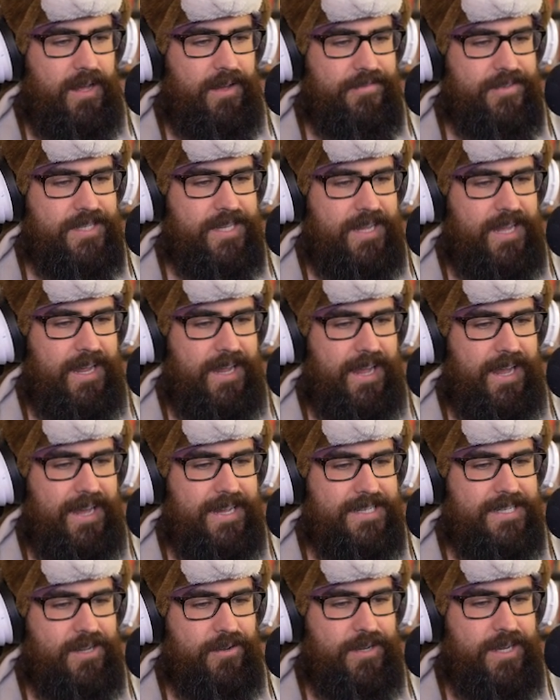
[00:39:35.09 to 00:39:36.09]
obviously can't
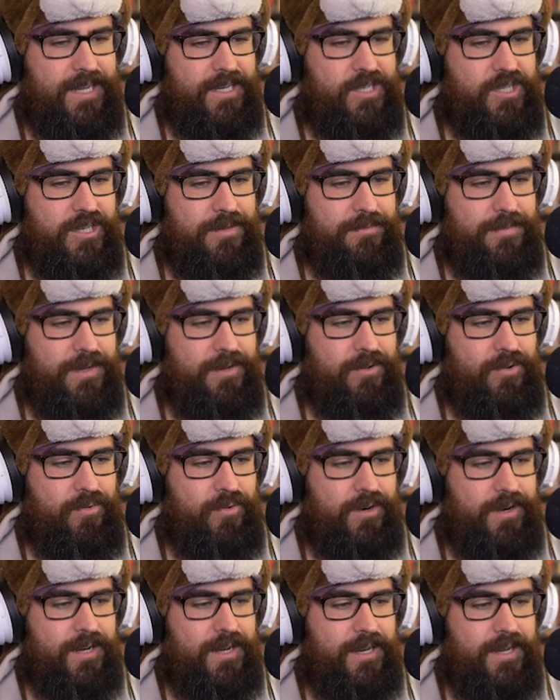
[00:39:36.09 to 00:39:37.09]
ask Kokichi, Miu,
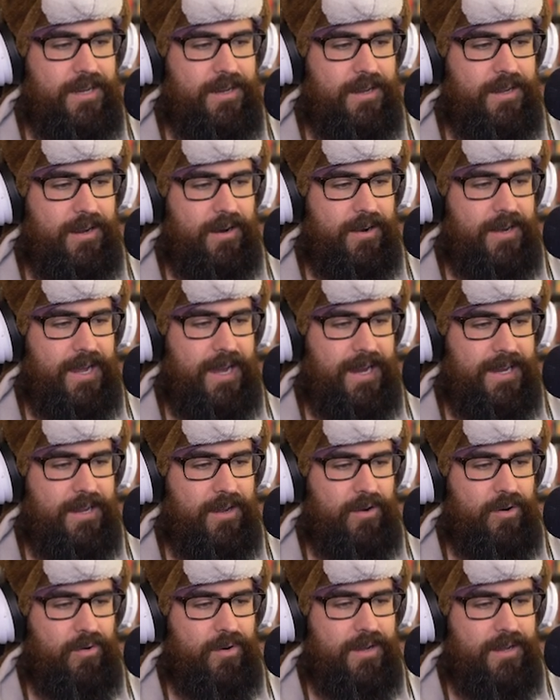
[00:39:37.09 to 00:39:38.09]
or, Ki or
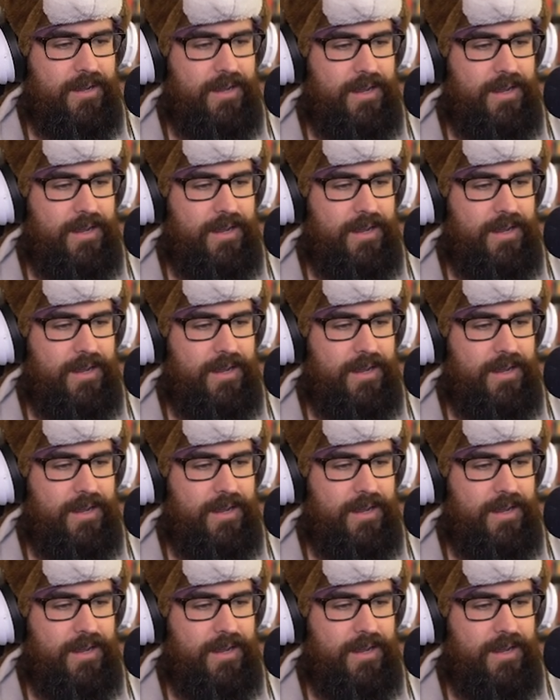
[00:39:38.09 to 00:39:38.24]
Kaio,